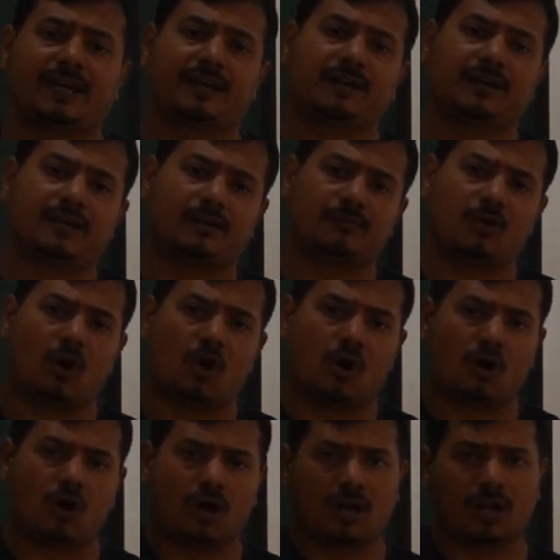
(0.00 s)
It will come
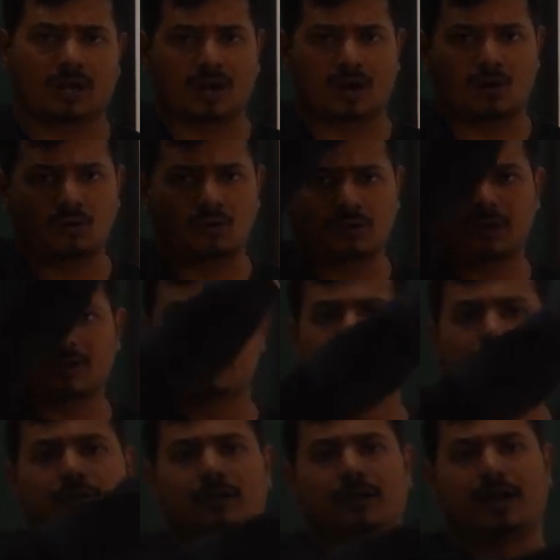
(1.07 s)
all around
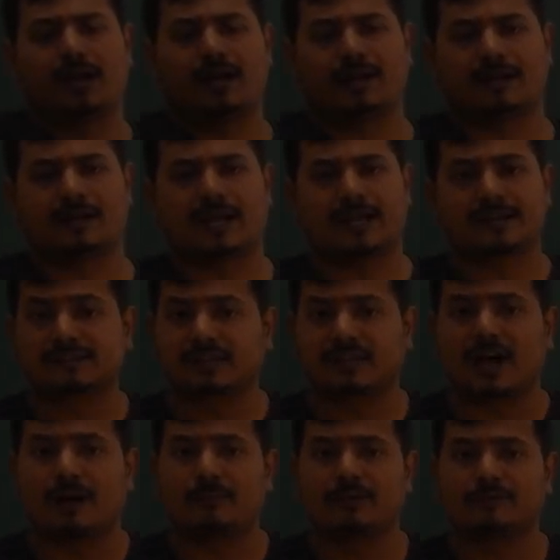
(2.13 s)
and attacks the
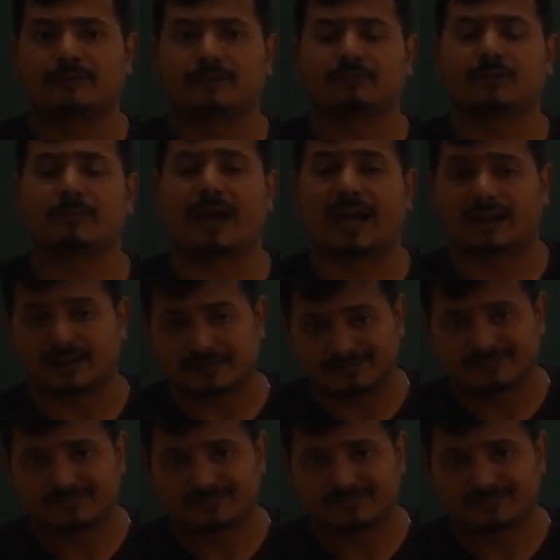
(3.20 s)
carbon from the back.